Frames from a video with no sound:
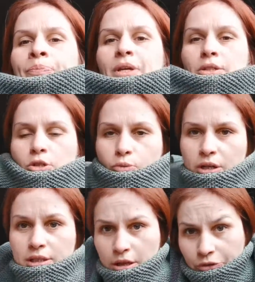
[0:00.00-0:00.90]
it is
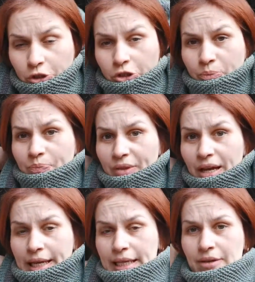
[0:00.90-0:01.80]
quite softer.
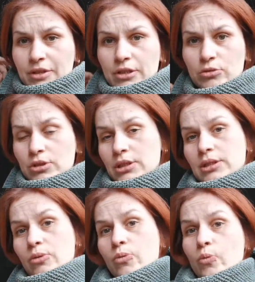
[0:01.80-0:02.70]
I can even
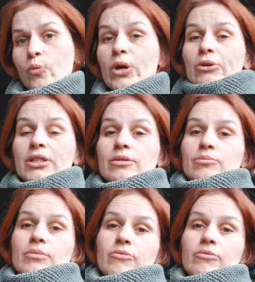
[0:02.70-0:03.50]
wear it